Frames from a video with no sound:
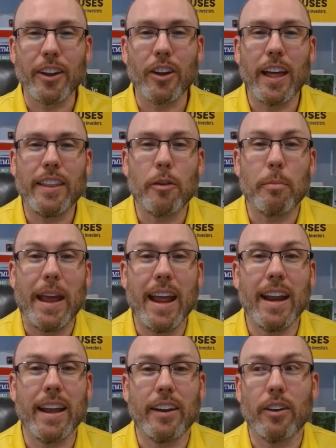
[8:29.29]
And they're
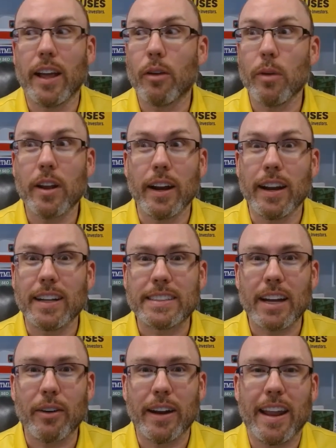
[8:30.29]
panicking. They're like, we're going to
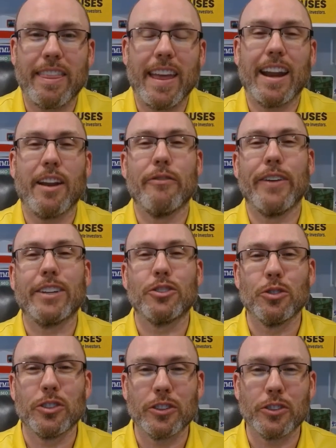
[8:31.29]
sell it. And they think an
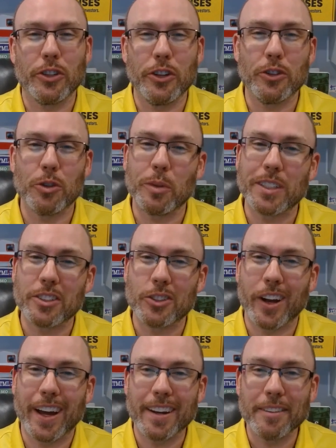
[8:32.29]
investor is their solution, which
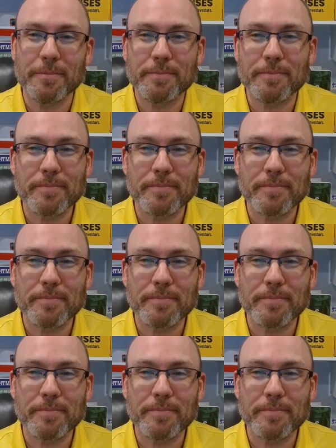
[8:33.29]
is not.